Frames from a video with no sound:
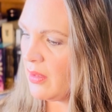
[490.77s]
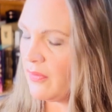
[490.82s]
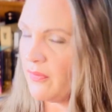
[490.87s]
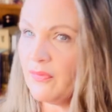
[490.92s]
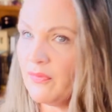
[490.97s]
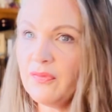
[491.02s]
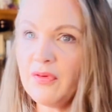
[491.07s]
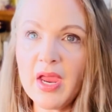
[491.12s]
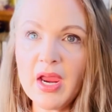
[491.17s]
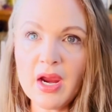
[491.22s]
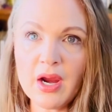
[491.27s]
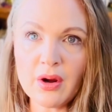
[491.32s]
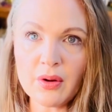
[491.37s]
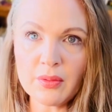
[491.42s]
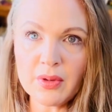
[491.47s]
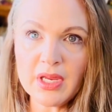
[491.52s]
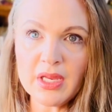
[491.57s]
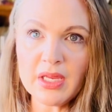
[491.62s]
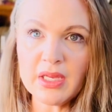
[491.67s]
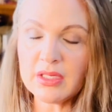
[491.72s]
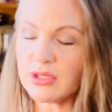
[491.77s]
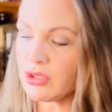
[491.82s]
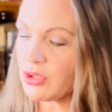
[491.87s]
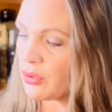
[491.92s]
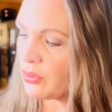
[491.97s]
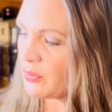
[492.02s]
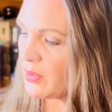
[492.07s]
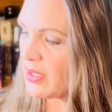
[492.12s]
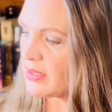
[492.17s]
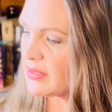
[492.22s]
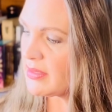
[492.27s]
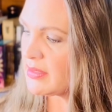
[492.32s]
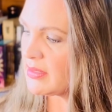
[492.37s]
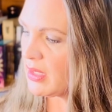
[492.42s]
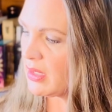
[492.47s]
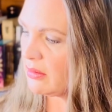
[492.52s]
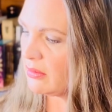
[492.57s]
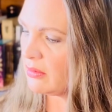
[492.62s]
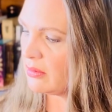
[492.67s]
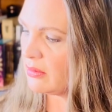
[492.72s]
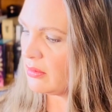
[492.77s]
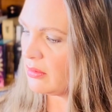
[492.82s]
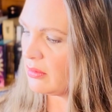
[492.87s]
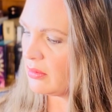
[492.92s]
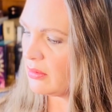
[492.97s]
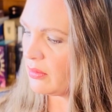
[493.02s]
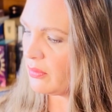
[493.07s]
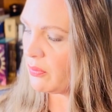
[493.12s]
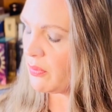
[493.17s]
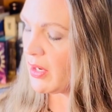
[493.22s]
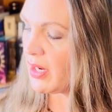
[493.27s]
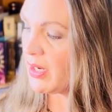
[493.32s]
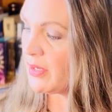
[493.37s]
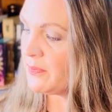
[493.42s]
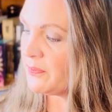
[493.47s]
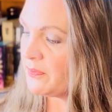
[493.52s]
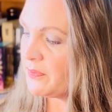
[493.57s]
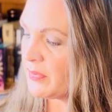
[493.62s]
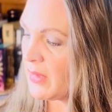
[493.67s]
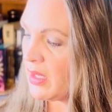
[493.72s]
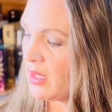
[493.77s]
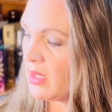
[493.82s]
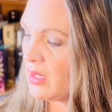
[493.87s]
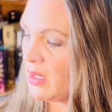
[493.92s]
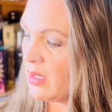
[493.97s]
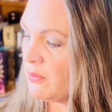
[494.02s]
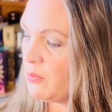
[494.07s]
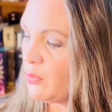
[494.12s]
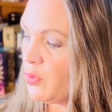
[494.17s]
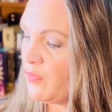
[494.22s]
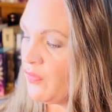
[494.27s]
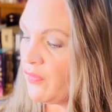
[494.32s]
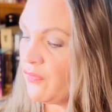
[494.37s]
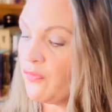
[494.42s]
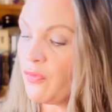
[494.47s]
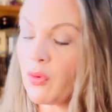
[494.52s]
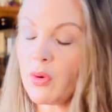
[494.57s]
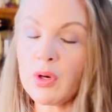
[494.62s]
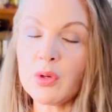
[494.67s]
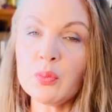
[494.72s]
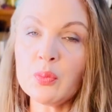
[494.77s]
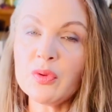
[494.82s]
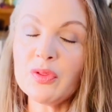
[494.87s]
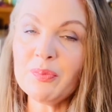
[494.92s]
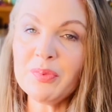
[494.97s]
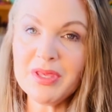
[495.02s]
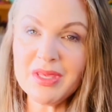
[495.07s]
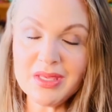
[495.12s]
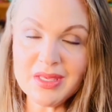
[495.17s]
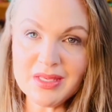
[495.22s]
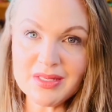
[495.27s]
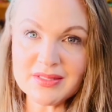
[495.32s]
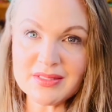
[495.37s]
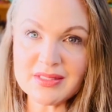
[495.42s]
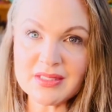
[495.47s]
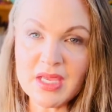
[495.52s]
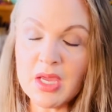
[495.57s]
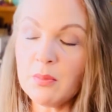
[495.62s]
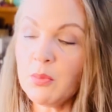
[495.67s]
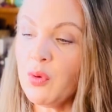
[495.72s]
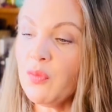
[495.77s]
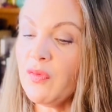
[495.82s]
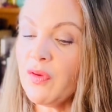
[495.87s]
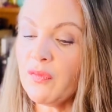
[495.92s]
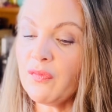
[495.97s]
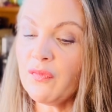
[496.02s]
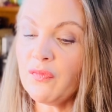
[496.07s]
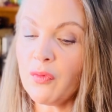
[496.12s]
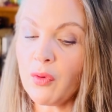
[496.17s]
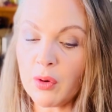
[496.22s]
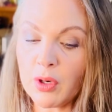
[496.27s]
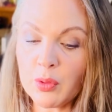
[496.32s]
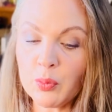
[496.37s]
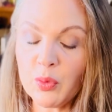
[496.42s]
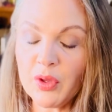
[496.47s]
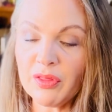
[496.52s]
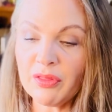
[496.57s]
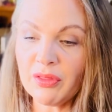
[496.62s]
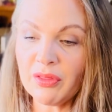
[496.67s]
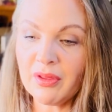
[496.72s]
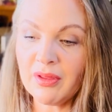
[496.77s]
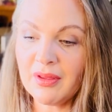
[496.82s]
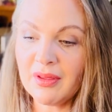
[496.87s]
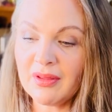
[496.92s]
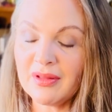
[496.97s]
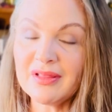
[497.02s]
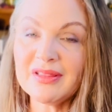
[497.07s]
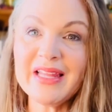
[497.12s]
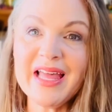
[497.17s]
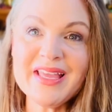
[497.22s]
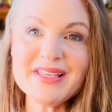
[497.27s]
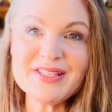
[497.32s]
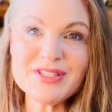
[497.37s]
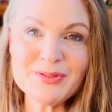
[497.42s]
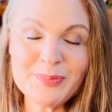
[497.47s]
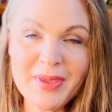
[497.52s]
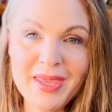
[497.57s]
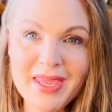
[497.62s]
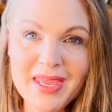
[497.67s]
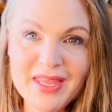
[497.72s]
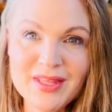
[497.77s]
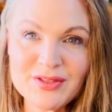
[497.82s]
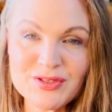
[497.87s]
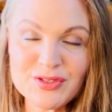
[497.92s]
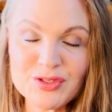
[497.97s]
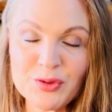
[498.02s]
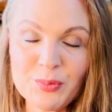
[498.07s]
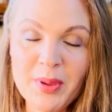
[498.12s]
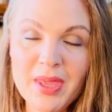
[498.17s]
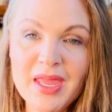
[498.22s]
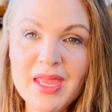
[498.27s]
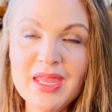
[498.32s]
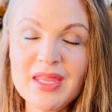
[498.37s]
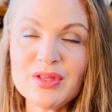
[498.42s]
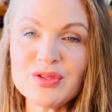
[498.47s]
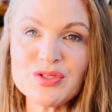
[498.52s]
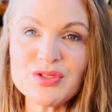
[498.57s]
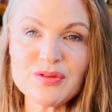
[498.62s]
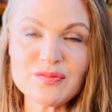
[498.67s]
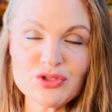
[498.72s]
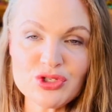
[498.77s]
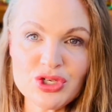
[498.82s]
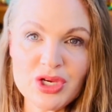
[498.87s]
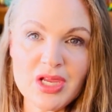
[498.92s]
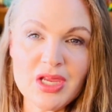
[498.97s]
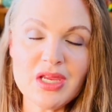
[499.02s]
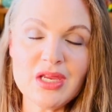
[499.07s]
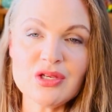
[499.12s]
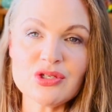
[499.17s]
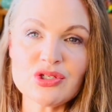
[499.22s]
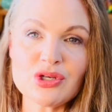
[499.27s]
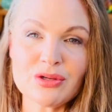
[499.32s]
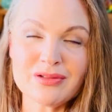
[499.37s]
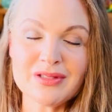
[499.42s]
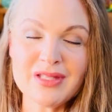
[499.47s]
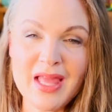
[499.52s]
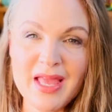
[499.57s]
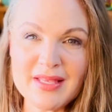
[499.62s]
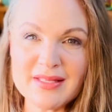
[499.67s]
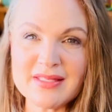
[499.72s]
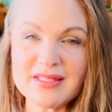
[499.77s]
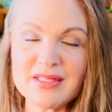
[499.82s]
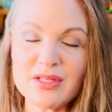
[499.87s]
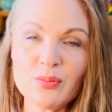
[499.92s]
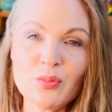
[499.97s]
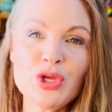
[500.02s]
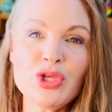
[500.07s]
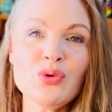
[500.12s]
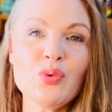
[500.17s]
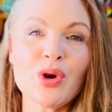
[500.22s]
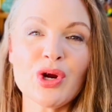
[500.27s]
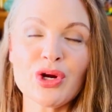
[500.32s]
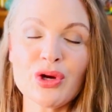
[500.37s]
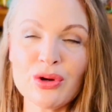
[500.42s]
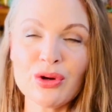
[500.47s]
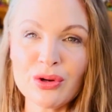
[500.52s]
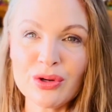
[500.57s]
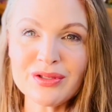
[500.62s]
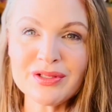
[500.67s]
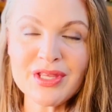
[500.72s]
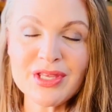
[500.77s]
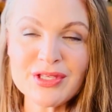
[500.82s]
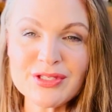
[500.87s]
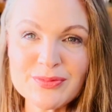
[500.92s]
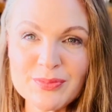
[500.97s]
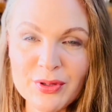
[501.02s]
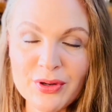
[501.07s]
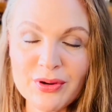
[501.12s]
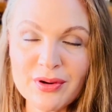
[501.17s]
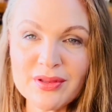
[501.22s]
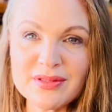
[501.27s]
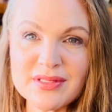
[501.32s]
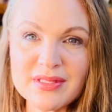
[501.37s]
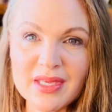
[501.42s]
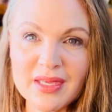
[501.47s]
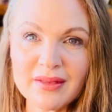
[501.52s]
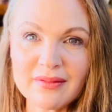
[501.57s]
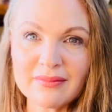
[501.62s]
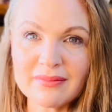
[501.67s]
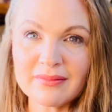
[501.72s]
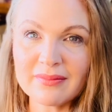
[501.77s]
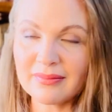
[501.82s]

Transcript: Very interesting, right? Moving forward with peace, moving forward with less pains. The pains of change are less than what you are currently experiencing.